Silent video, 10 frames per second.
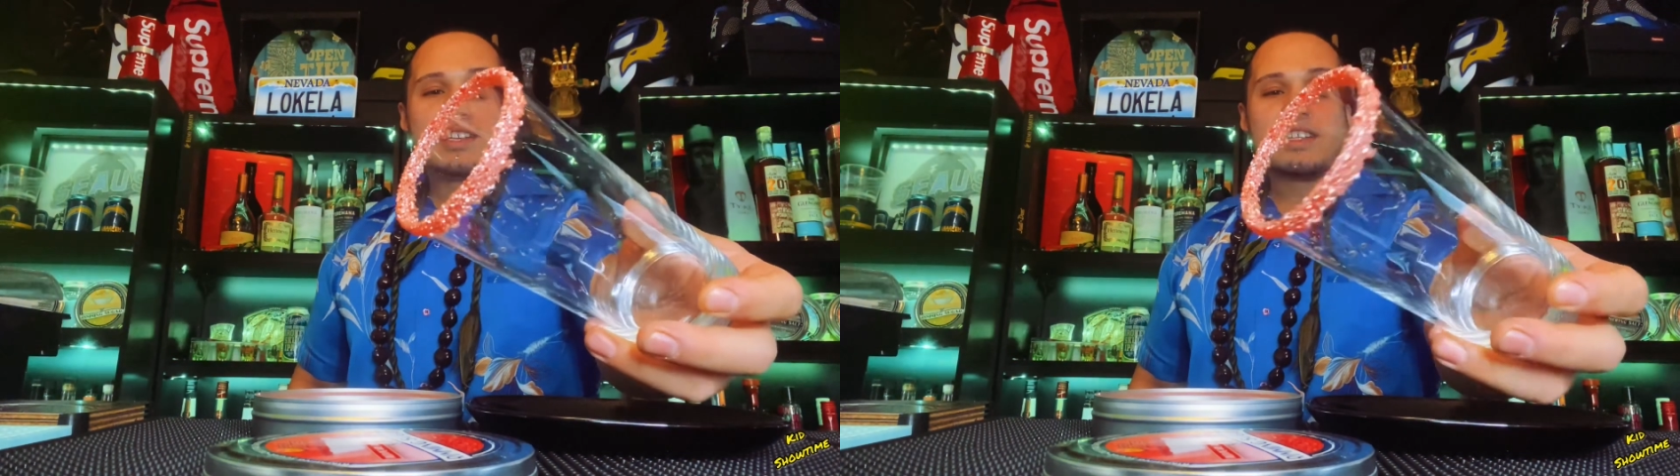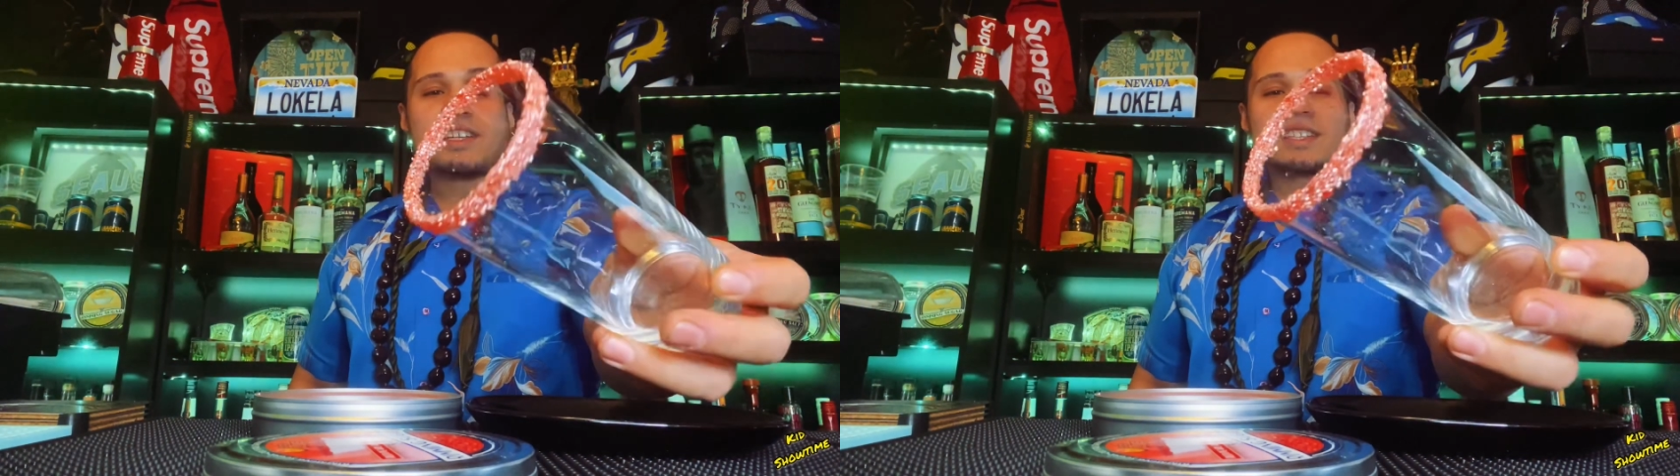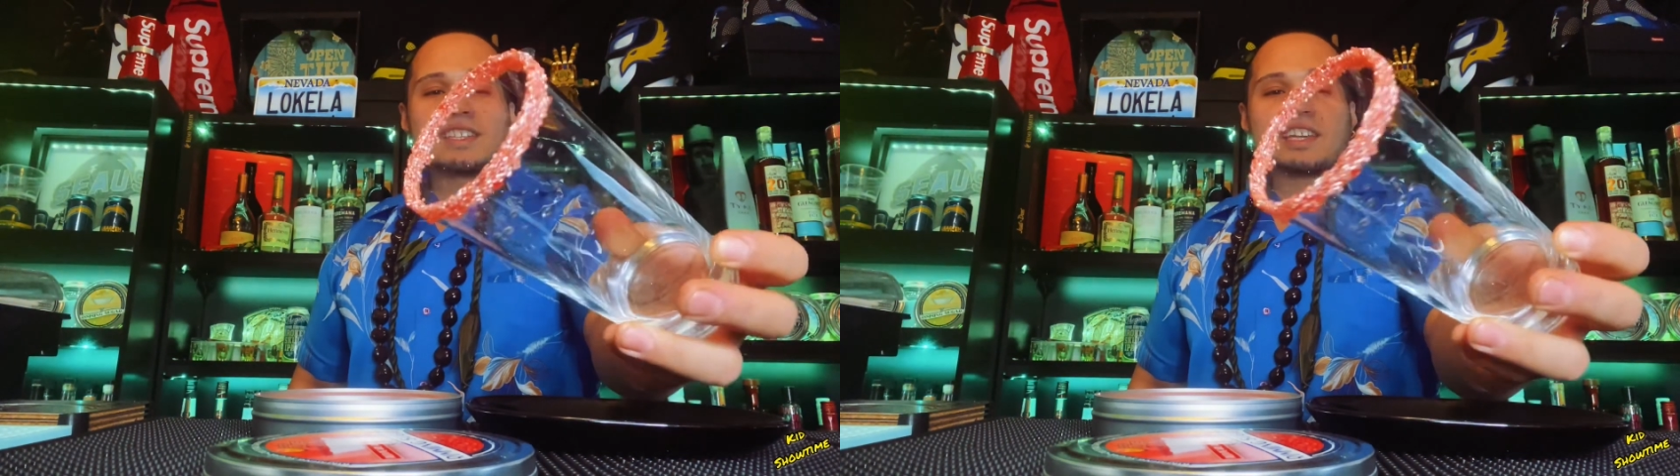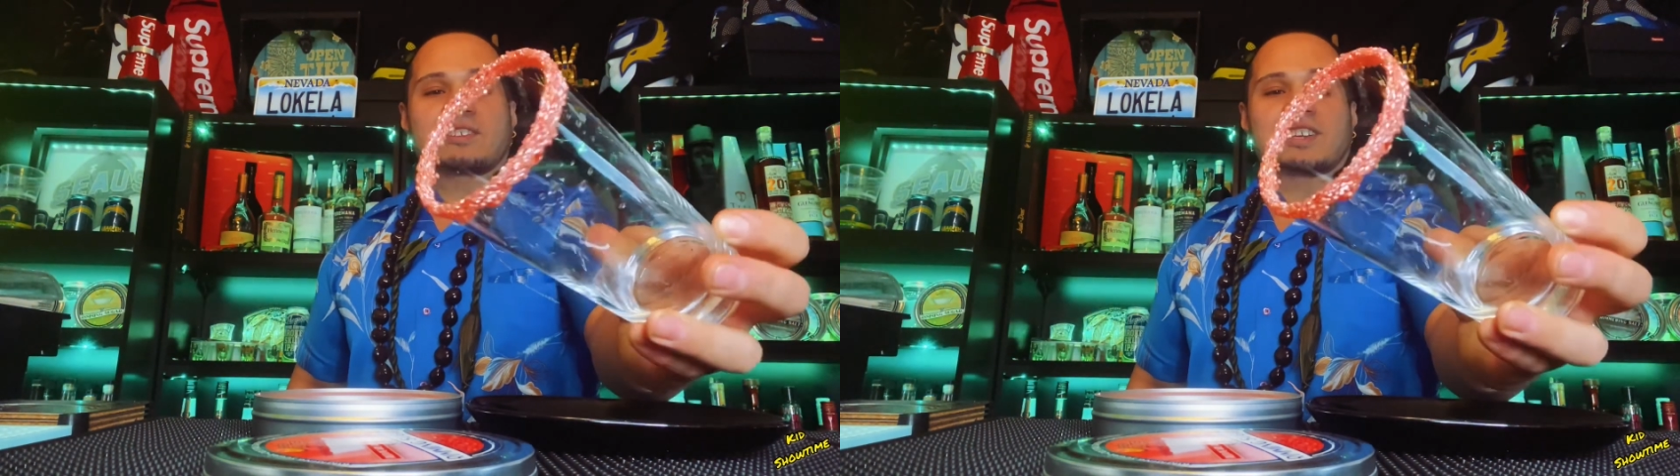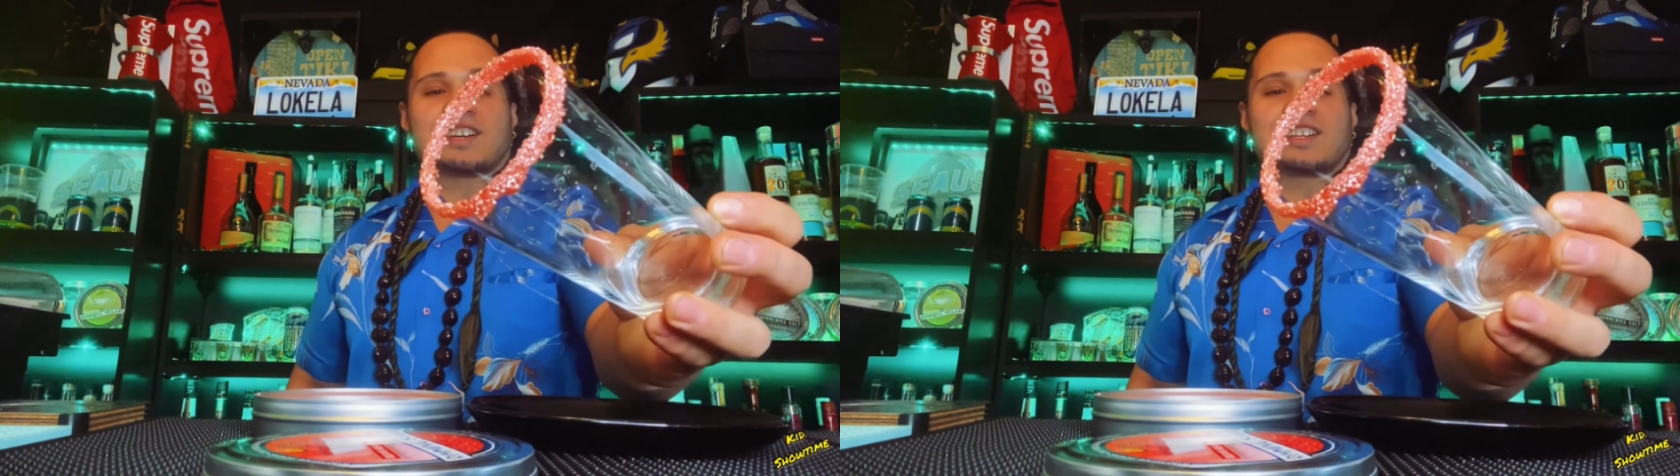Check this
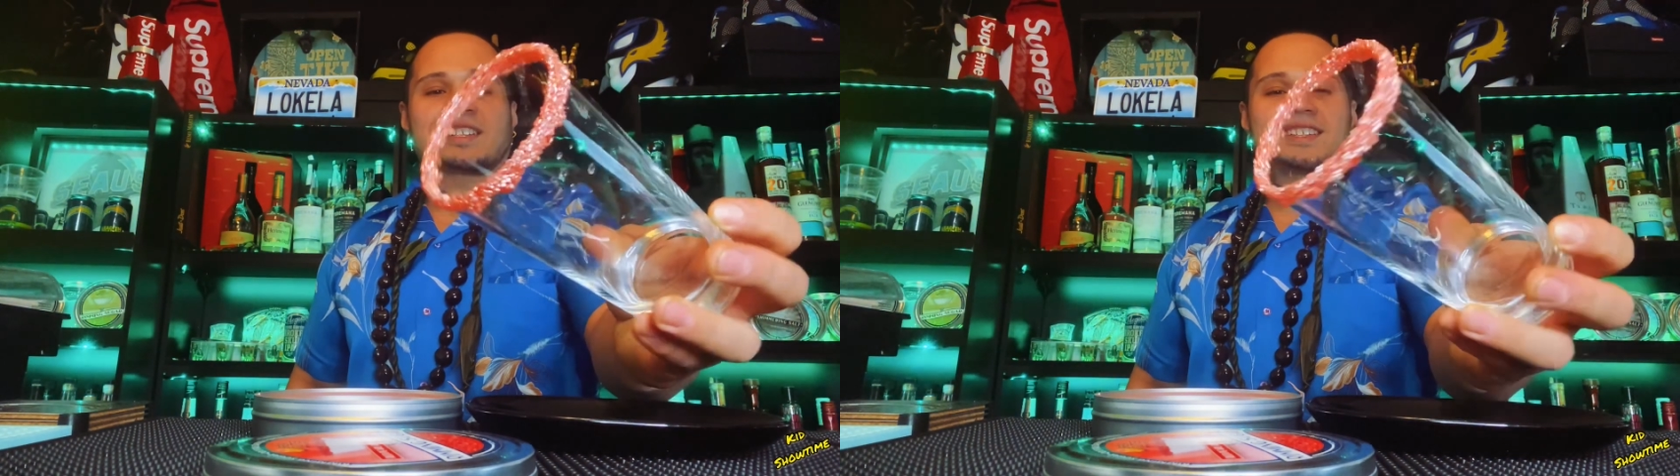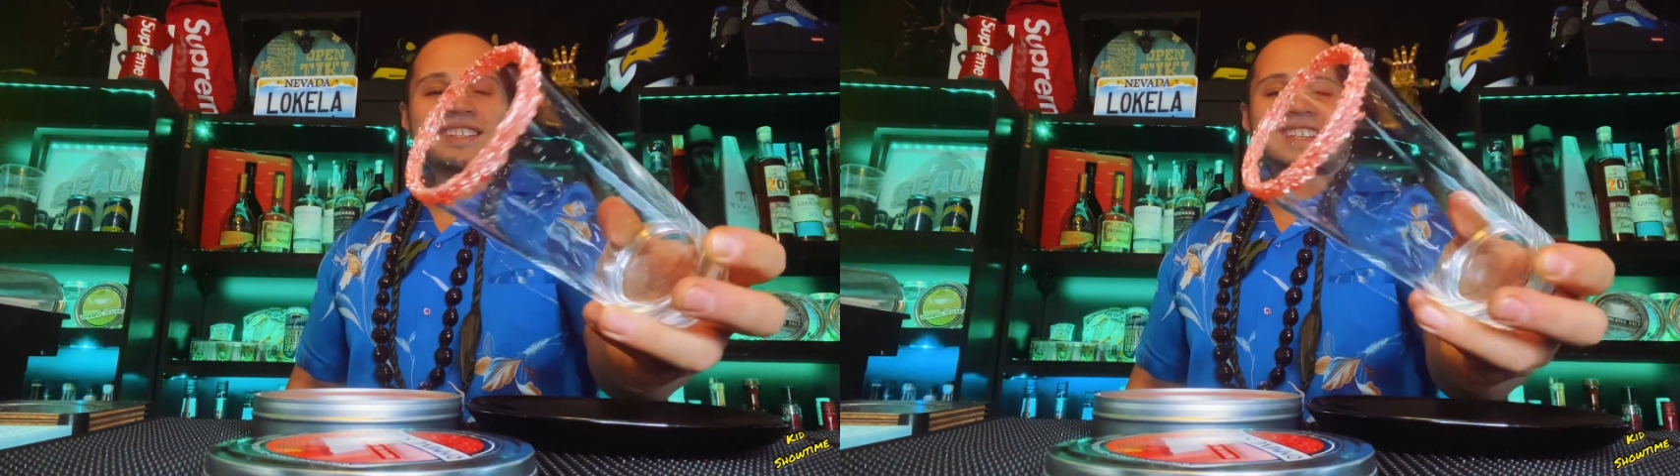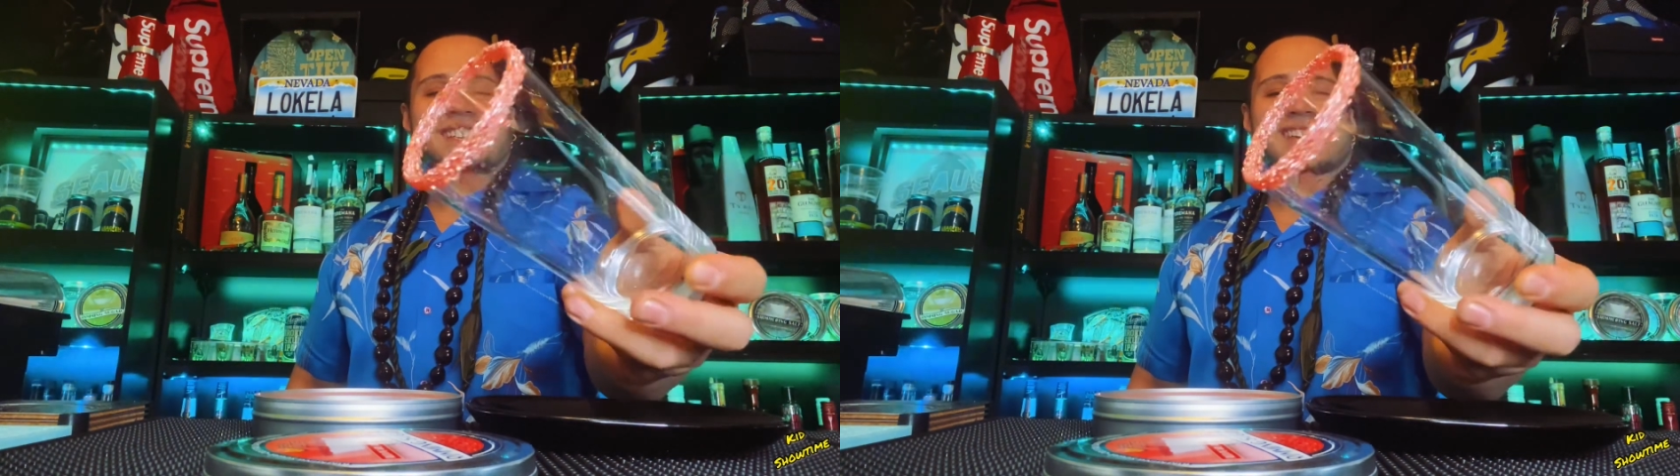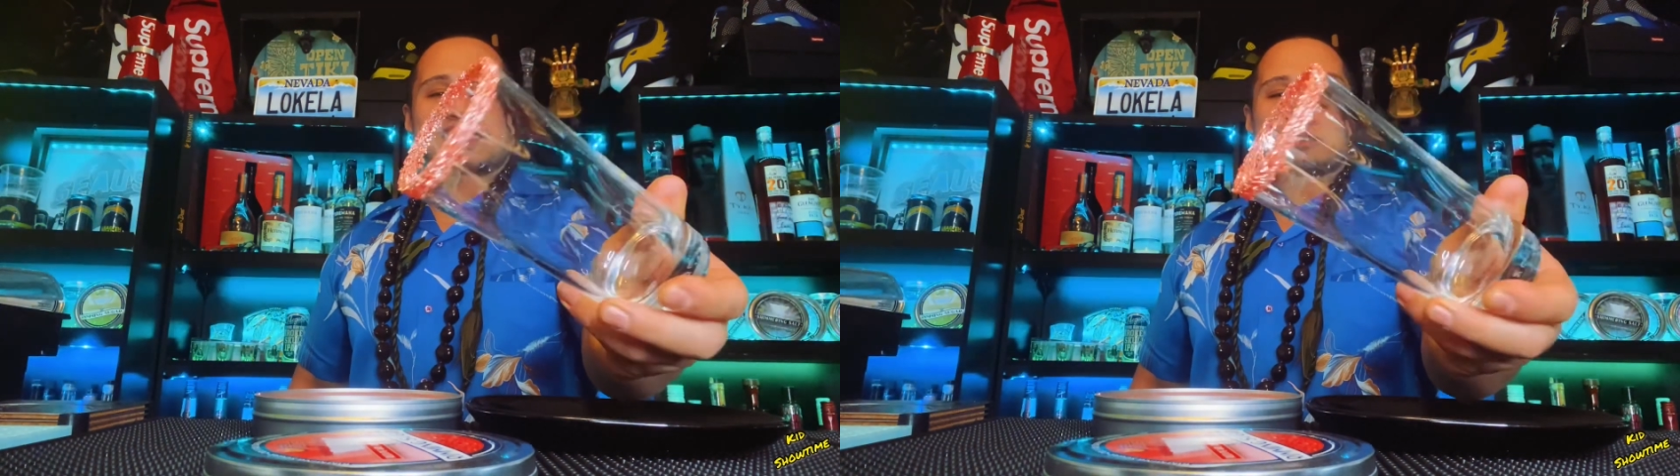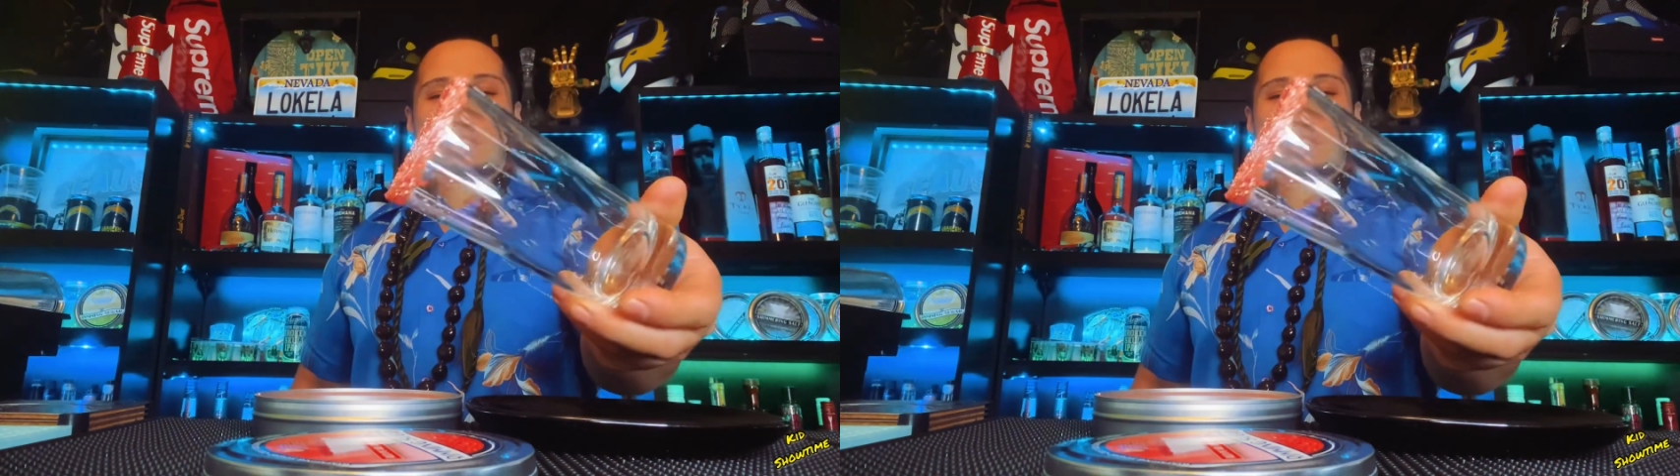out, y'all. Can't tell me